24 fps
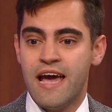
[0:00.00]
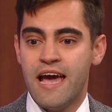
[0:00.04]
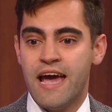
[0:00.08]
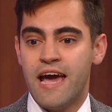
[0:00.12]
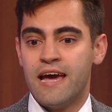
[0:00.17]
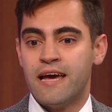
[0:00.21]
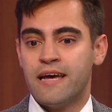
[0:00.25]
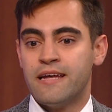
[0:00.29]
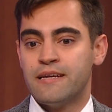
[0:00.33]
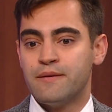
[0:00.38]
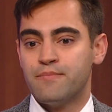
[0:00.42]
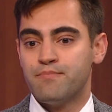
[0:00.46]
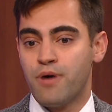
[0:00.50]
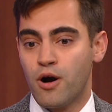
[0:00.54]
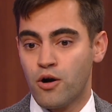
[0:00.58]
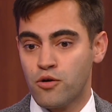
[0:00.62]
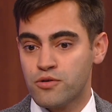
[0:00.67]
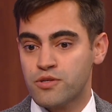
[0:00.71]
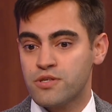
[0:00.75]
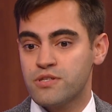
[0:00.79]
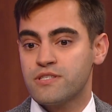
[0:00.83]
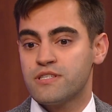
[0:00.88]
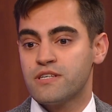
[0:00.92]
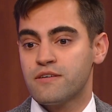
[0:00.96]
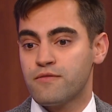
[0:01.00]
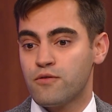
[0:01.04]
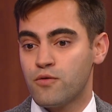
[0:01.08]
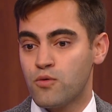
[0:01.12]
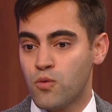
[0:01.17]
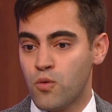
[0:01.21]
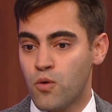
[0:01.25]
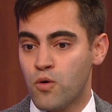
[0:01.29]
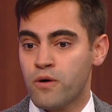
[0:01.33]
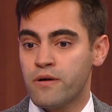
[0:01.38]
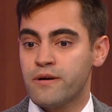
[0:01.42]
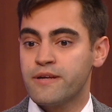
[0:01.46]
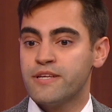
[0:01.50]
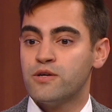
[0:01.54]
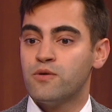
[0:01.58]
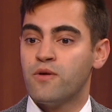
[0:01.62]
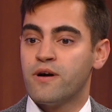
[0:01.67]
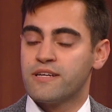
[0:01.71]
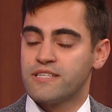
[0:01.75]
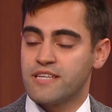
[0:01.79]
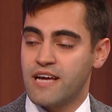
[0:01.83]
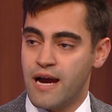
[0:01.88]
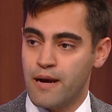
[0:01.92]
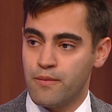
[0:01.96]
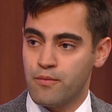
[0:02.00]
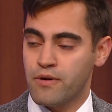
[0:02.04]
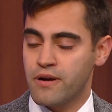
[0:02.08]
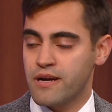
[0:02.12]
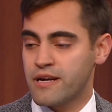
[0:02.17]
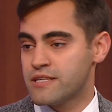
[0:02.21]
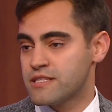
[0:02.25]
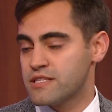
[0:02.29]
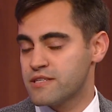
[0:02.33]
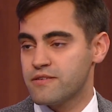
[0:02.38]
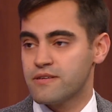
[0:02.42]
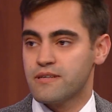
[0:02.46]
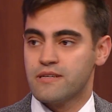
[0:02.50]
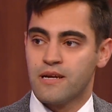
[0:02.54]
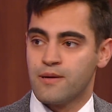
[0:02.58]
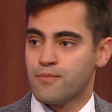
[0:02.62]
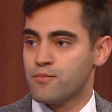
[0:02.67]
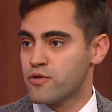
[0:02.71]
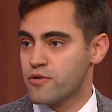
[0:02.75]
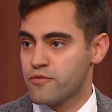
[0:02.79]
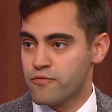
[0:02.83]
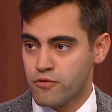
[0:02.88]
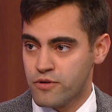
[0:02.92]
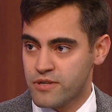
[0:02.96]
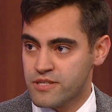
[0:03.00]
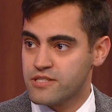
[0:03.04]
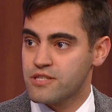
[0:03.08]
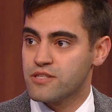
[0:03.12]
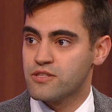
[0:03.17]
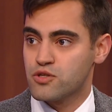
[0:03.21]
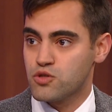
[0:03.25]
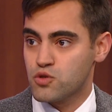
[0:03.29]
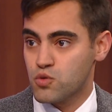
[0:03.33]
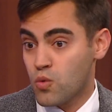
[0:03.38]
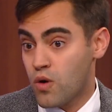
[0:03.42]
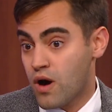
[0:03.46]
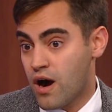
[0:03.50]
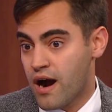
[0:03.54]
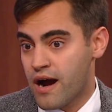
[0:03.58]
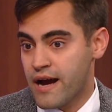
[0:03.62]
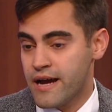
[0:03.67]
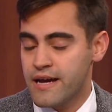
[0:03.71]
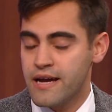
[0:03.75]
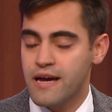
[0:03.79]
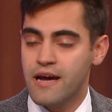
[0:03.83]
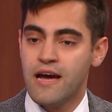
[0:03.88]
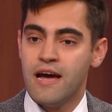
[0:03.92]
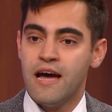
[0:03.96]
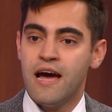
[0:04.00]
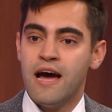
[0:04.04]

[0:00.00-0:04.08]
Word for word: And post-Civil War, U.S. abrogates, number of reasons why.